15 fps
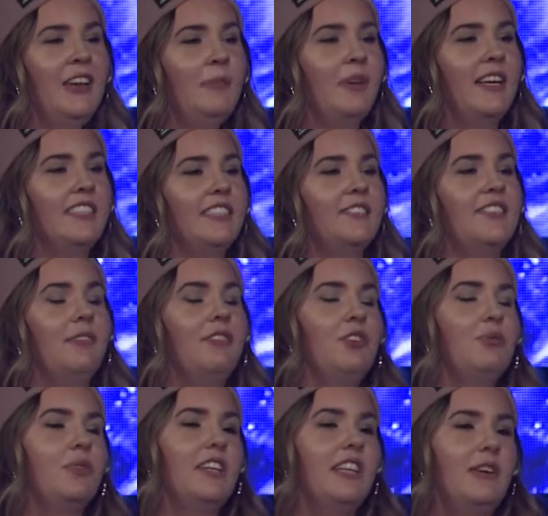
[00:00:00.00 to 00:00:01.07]
because if
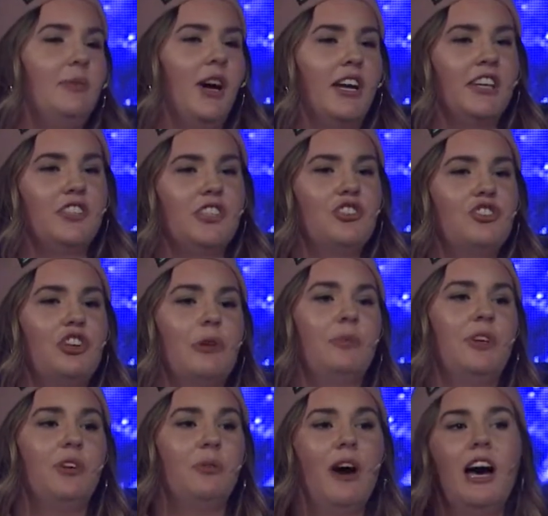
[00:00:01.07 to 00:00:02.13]
someone really wanted to trip you